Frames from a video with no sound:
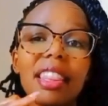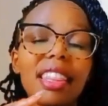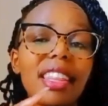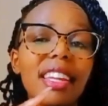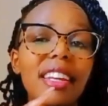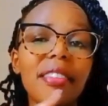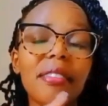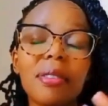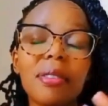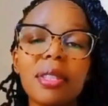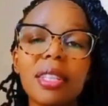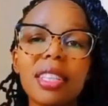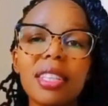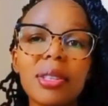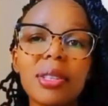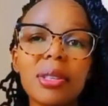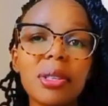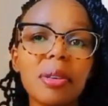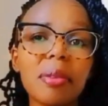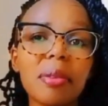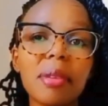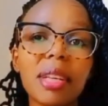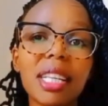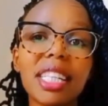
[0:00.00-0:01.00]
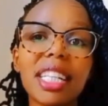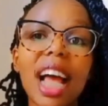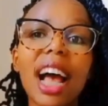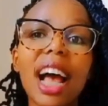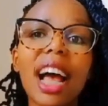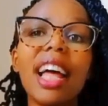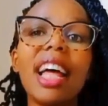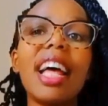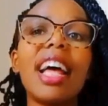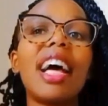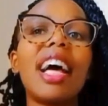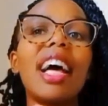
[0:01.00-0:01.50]
reviews in social media,
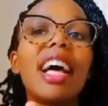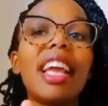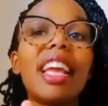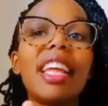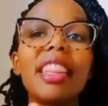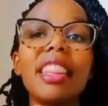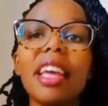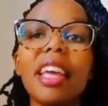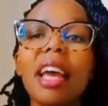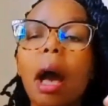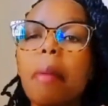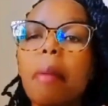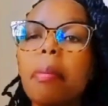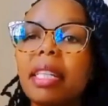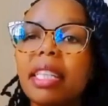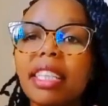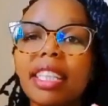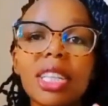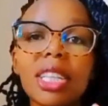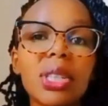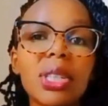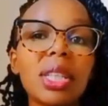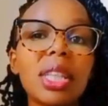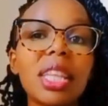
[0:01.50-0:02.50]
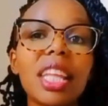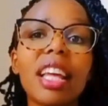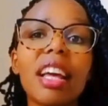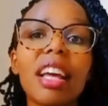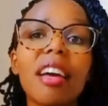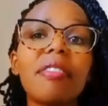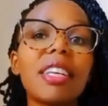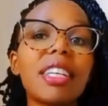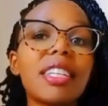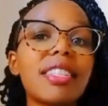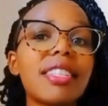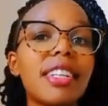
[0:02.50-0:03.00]
in the application, they
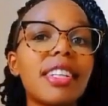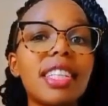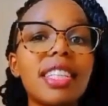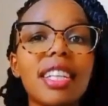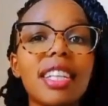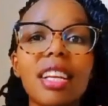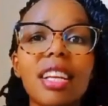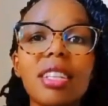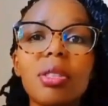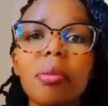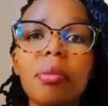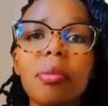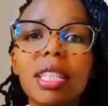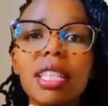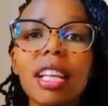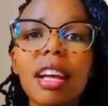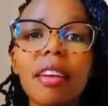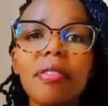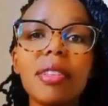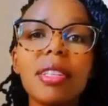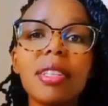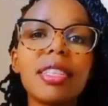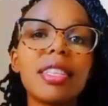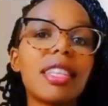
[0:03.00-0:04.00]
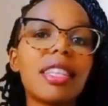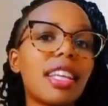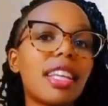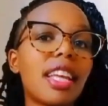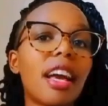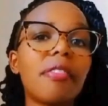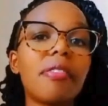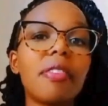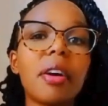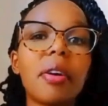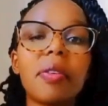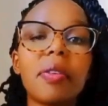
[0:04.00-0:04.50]
have excellent customer service. They
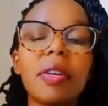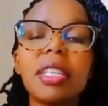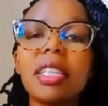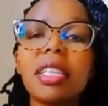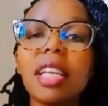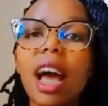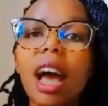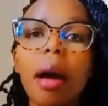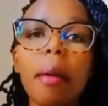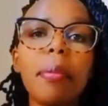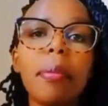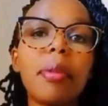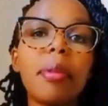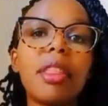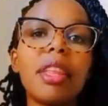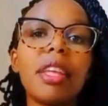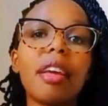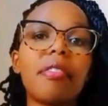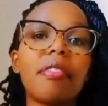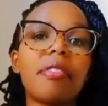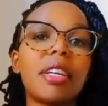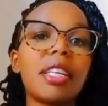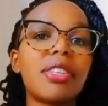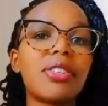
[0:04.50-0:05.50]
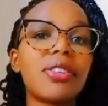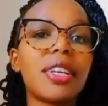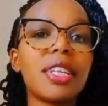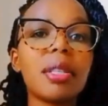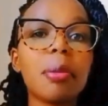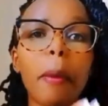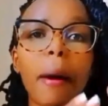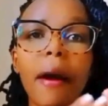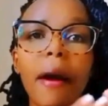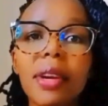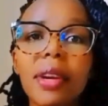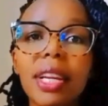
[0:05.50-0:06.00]
have a great app. They are very
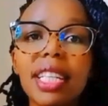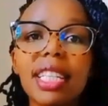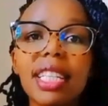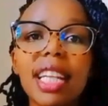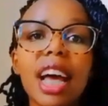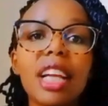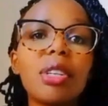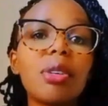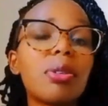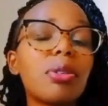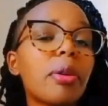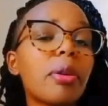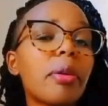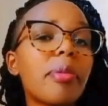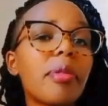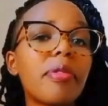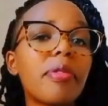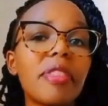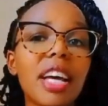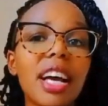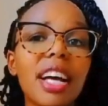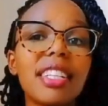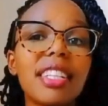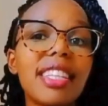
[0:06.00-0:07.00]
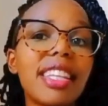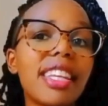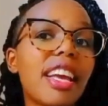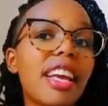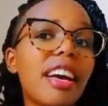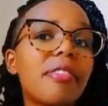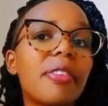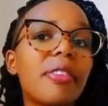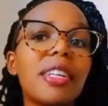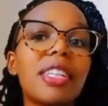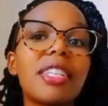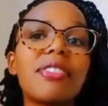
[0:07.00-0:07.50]
transparent, and on top of that, they
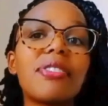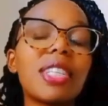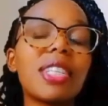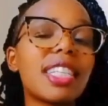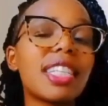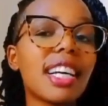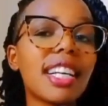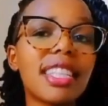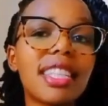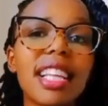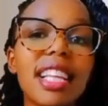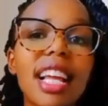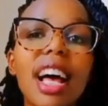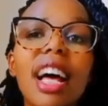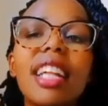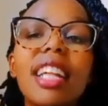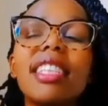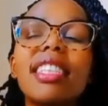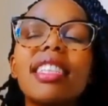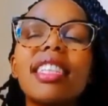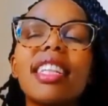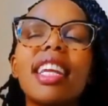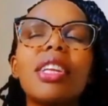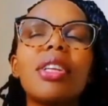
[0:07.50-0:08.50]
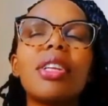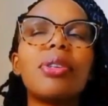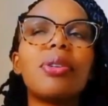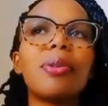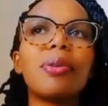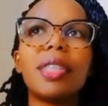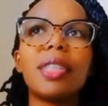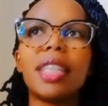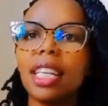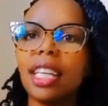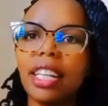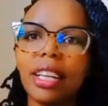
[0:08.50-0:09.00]
have great returns, and they
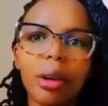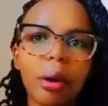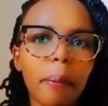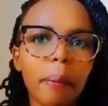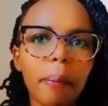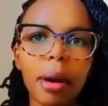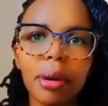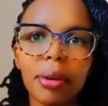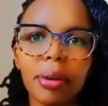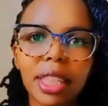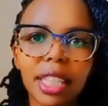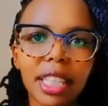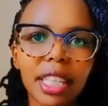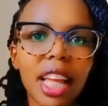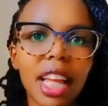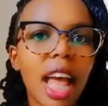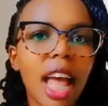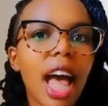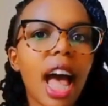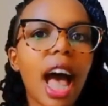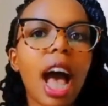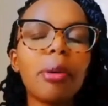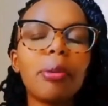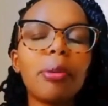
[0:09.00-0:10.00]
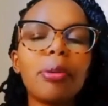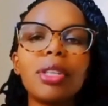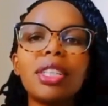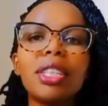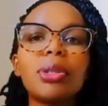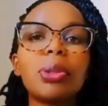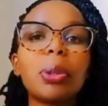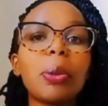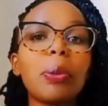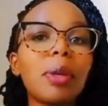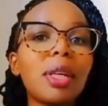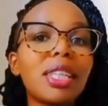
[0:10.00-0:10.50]
do daily compounding. I
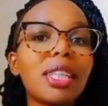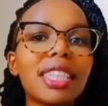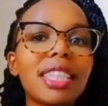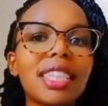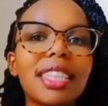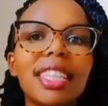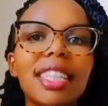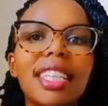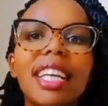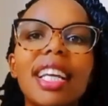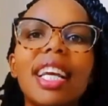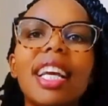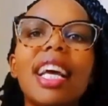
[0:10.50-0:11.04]
wouldn't wish